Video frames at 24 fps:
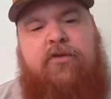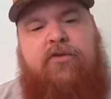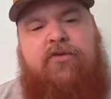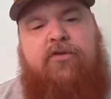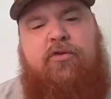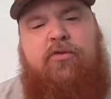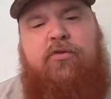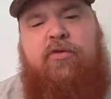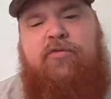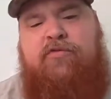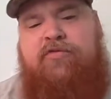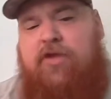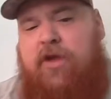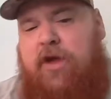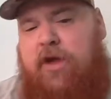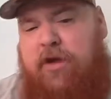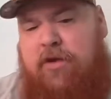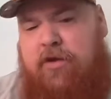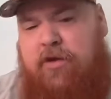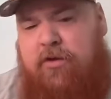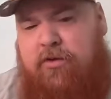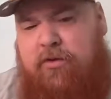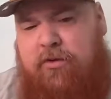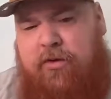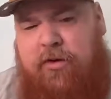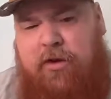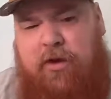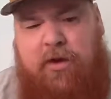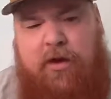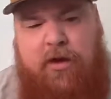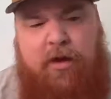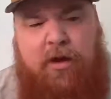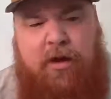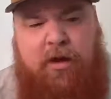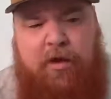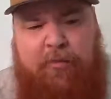Derevyanchenko
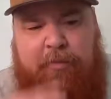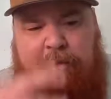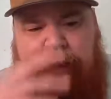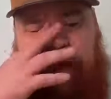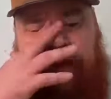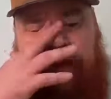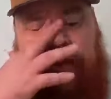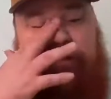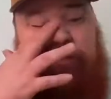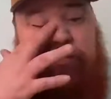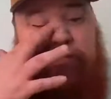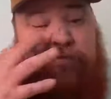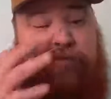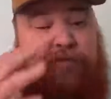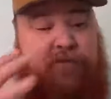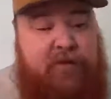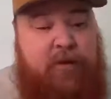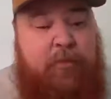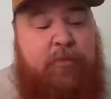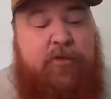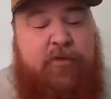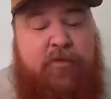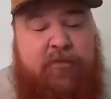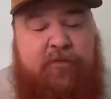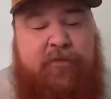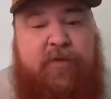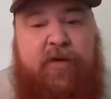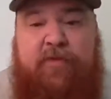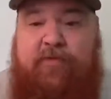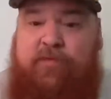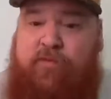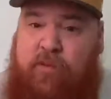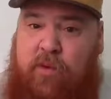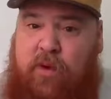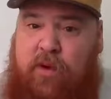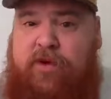uh, back December the
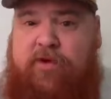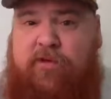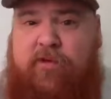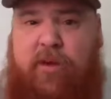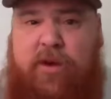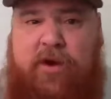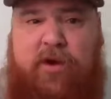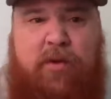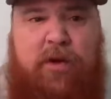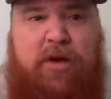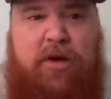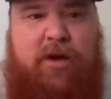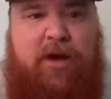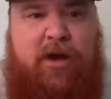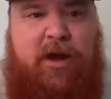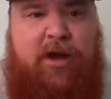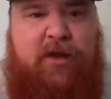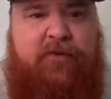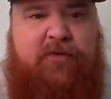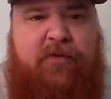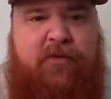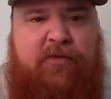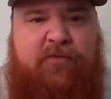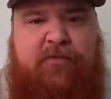5th, 2021, guys.